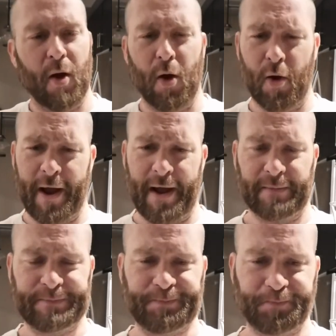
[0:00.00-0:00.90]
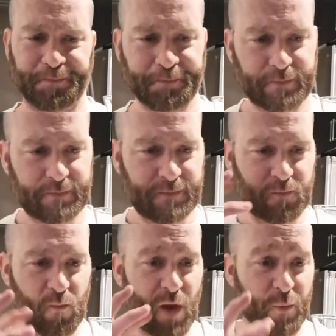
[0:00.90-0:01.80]
Oh, yeah.
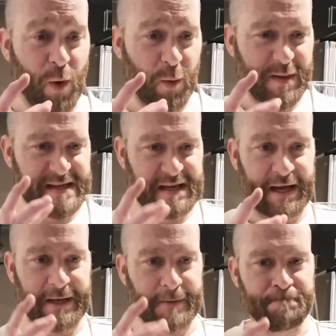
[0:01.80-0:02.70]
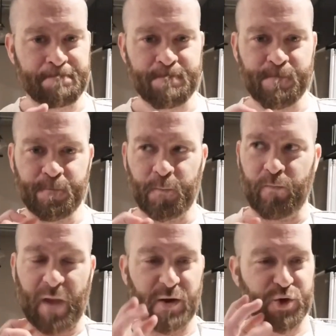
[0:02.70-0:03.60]
This is like
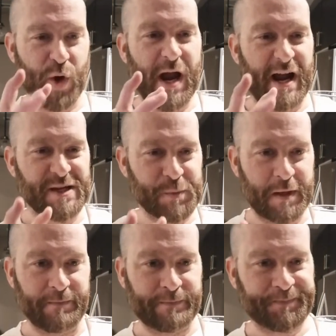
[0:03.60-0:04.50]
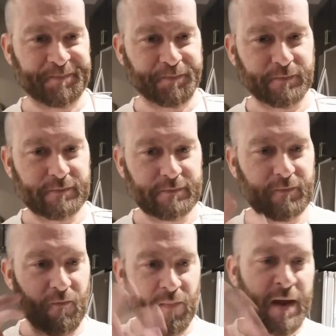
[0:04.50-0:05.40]
dry ice wine.
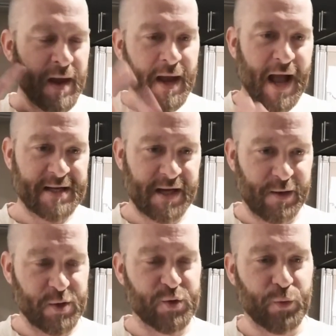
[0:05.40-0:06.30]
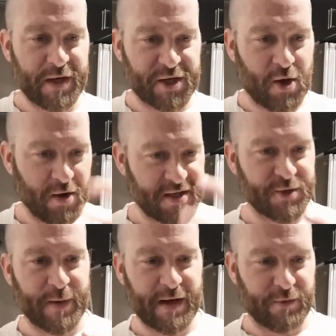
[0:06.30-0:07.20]
Has a lot of those rich,
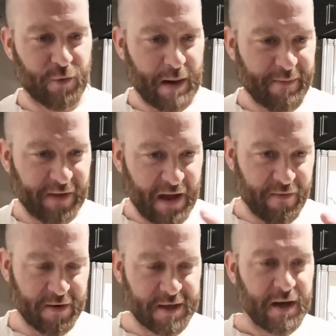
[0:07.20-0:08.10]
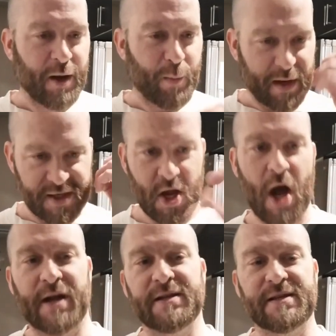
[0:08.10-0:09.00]
concentrated grape flavors, but it's
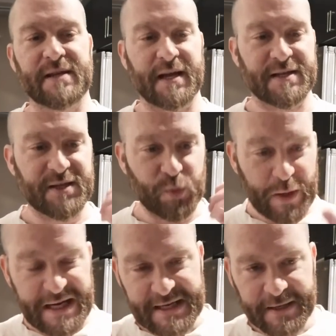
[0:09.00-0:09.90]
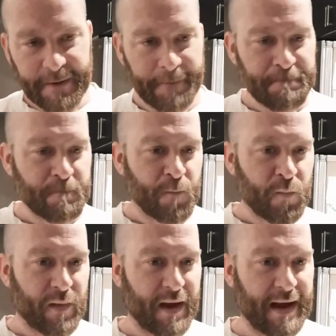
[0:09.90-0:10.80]
not as sweet
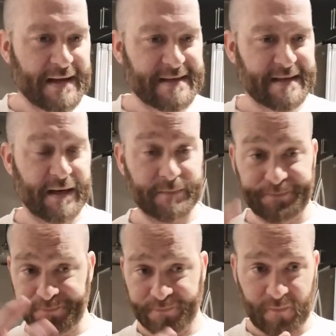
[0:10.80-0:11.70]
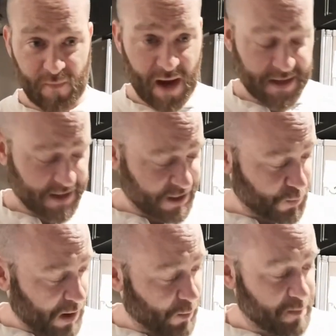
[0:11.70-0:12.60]
as ice
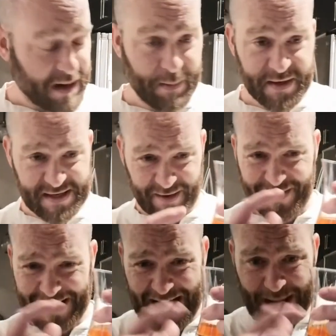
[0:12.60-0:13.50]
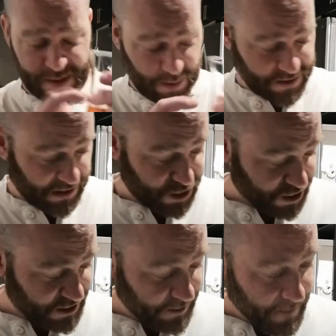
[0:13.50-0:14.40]
wine would be. But this stuff is absolutely
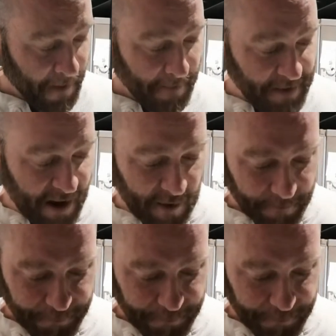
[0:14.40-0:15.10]
delicious. Now,